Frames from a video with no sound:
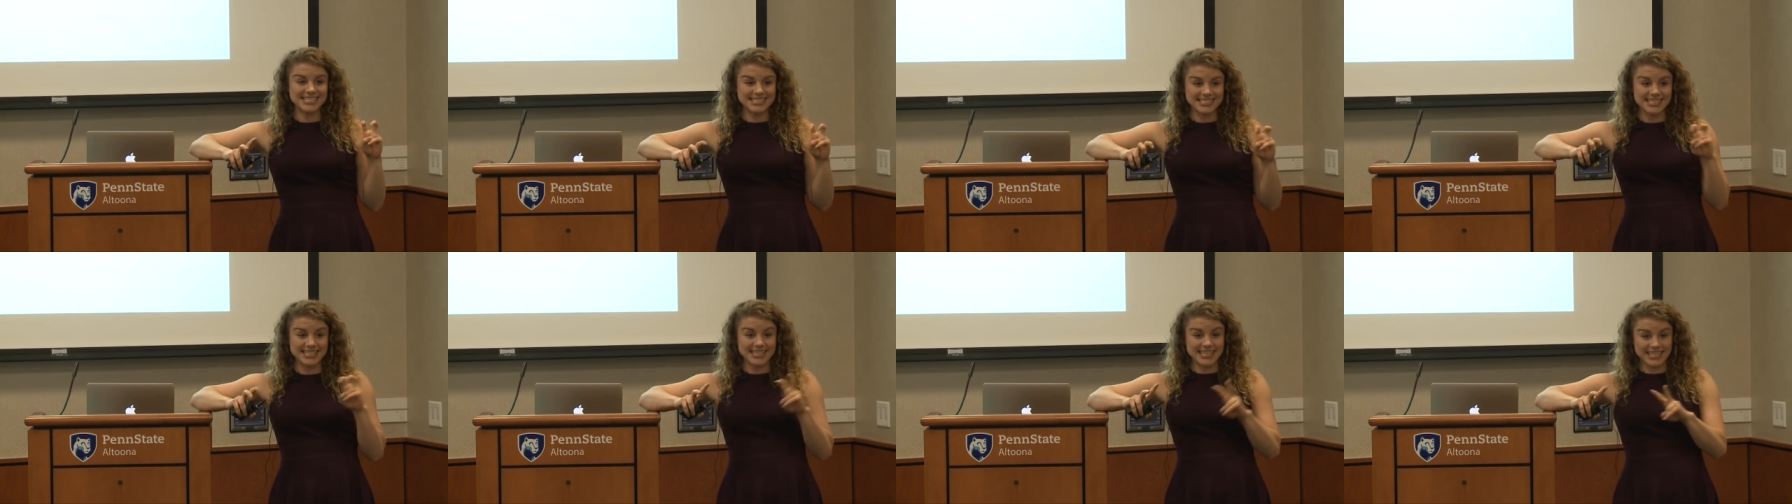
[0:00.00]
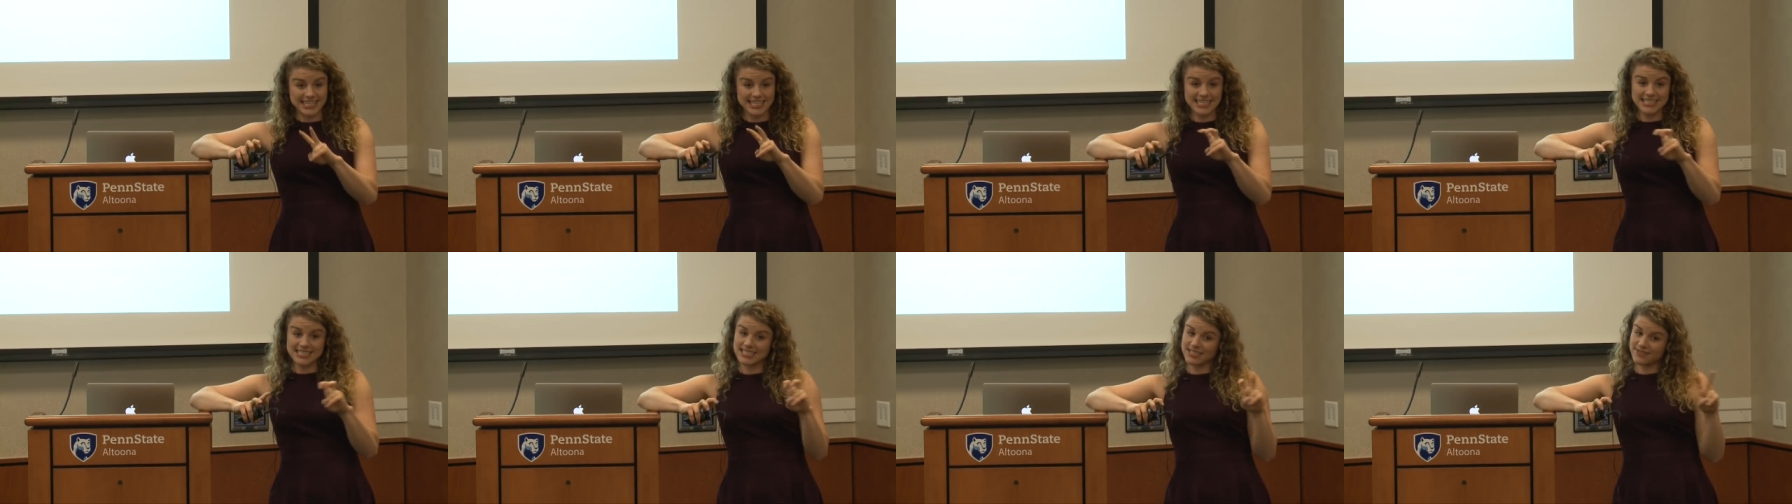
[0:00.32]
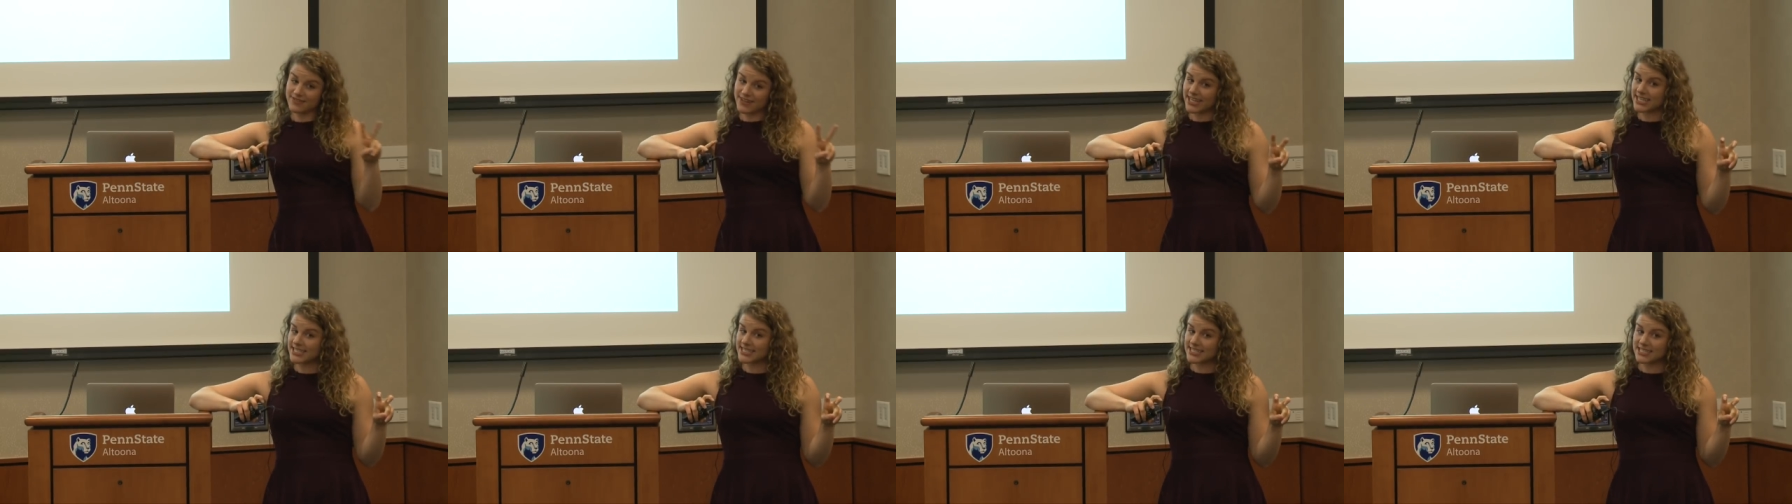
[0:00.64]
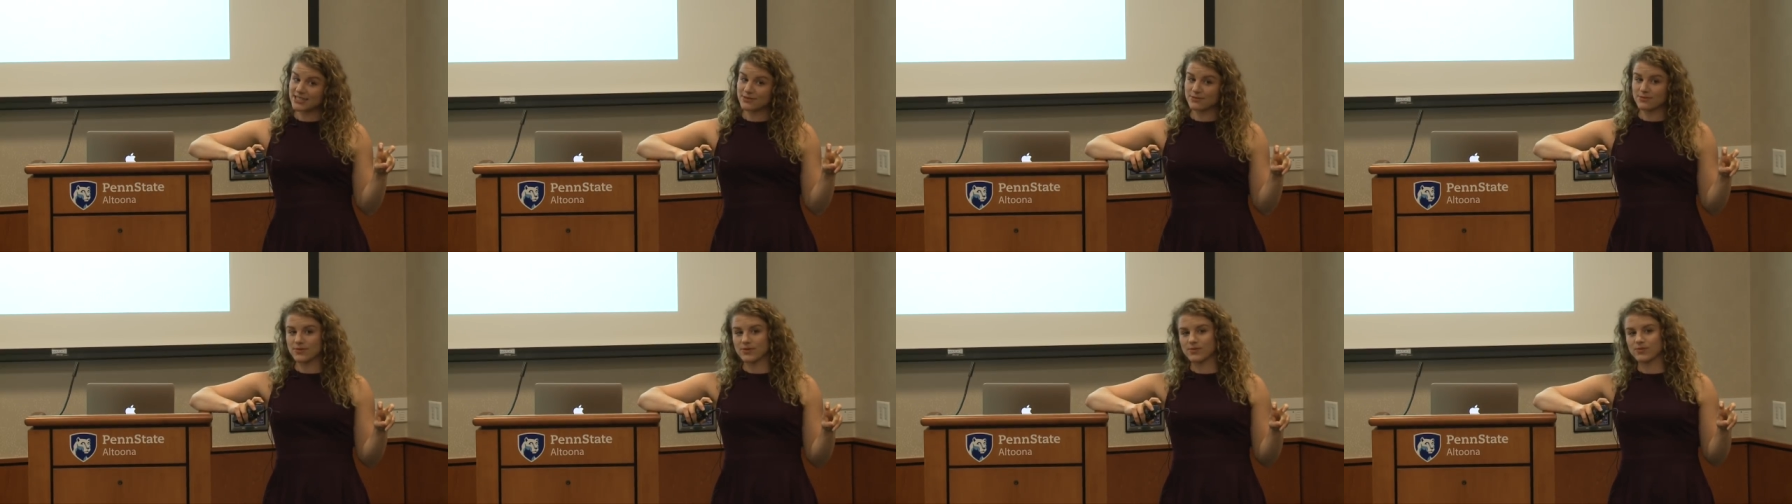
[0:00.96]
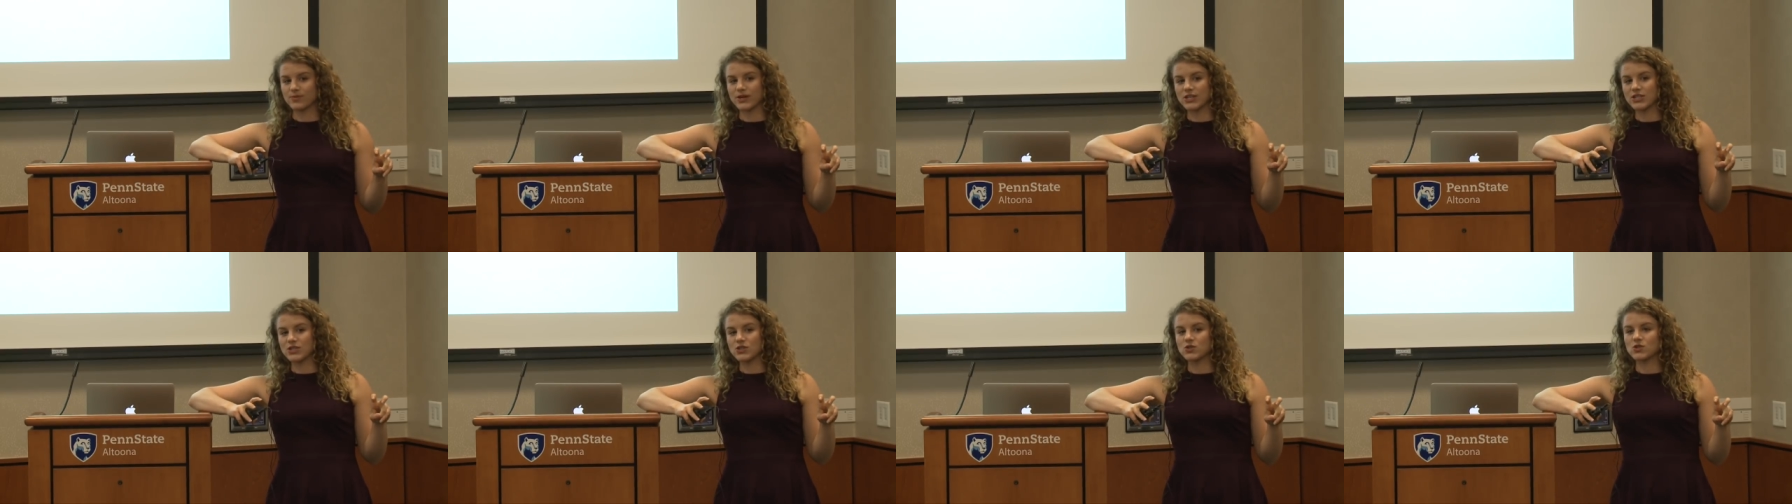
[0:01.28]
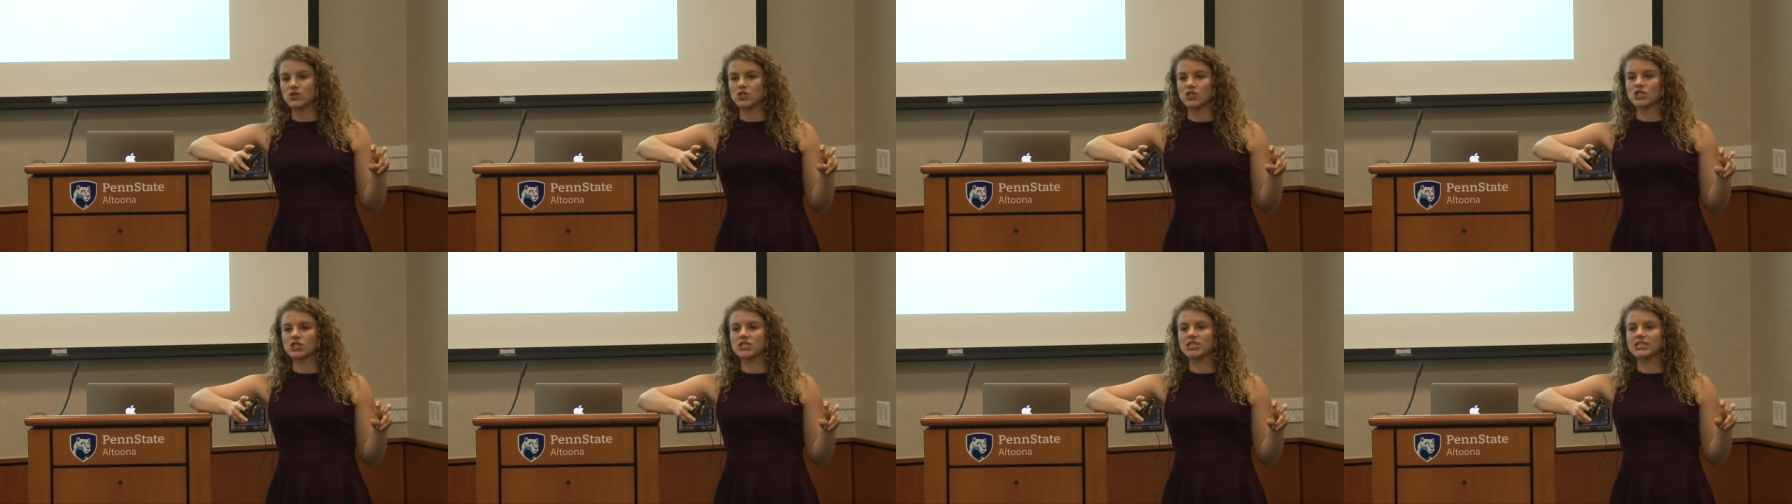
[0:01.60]
into thinking it's fasting, but you
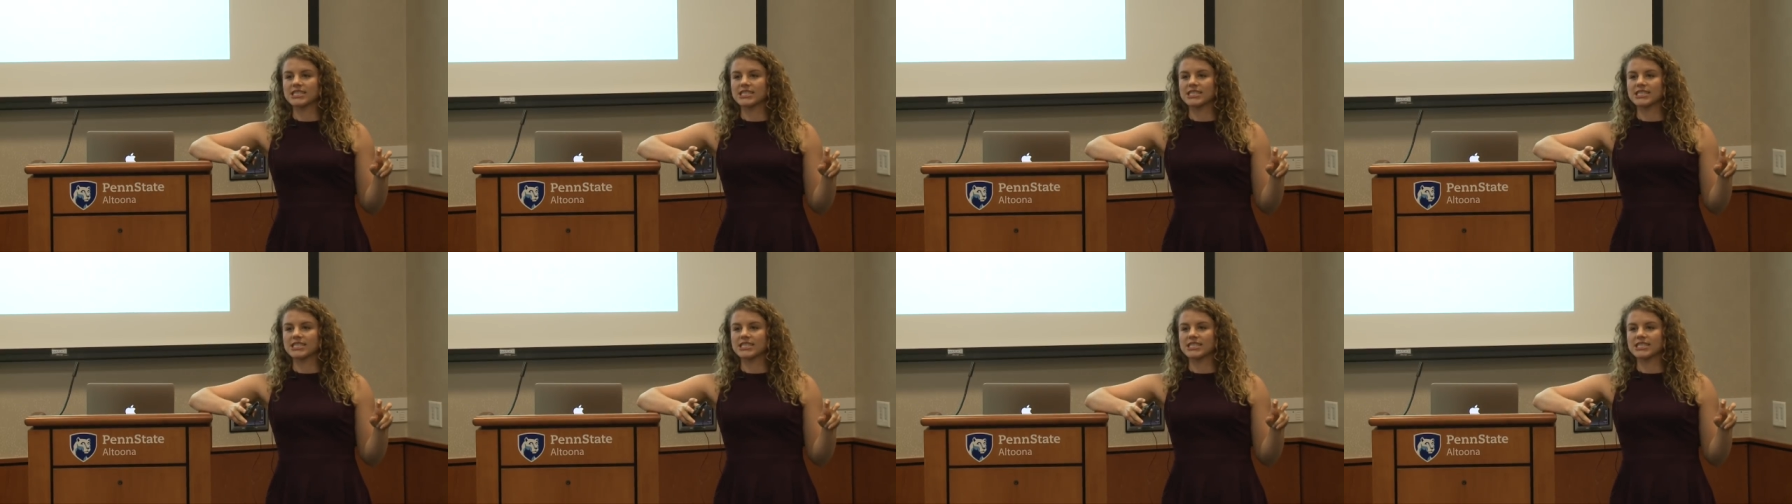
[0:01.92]
just